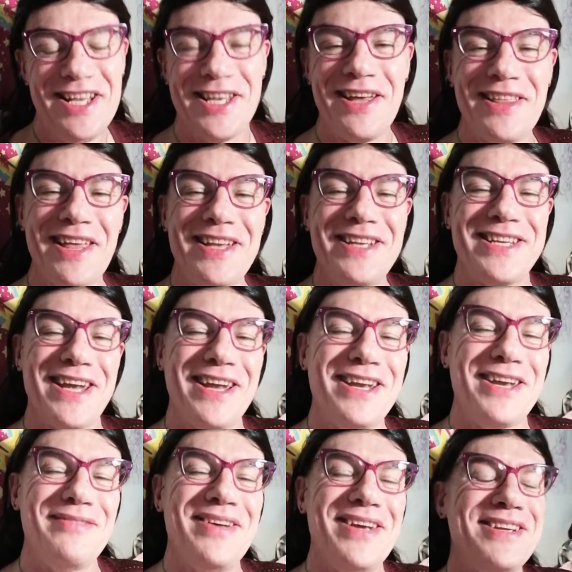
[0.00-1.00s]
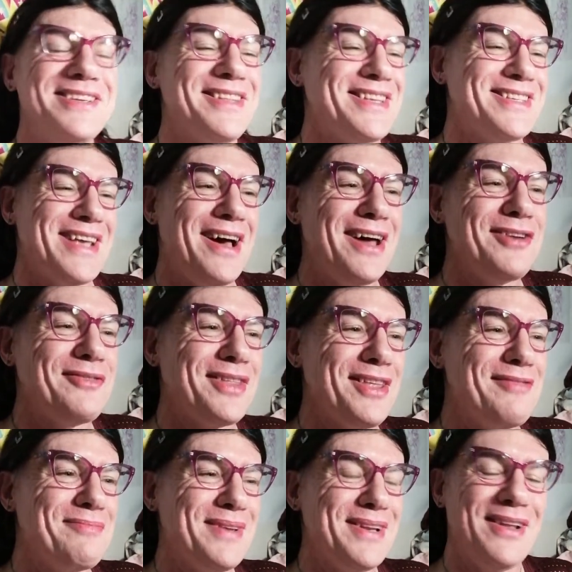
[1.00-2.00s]
so they take him into this hut where
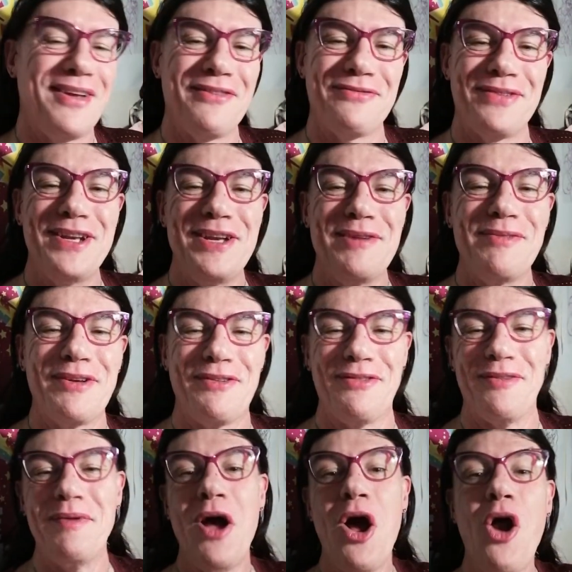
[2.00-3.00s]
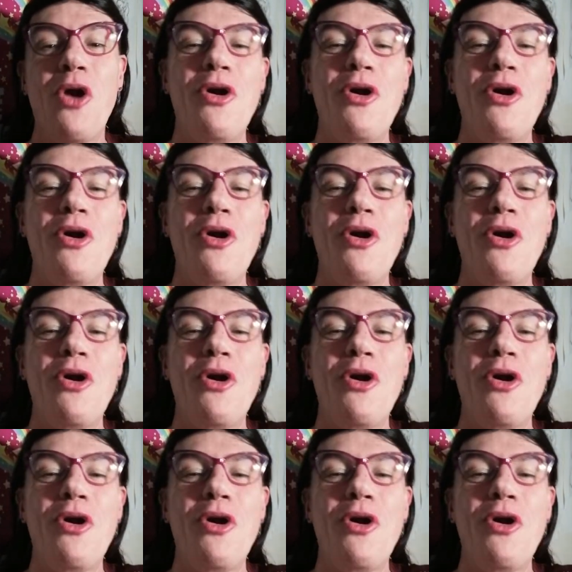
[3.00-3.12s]
they've been like feeding him, looking for him,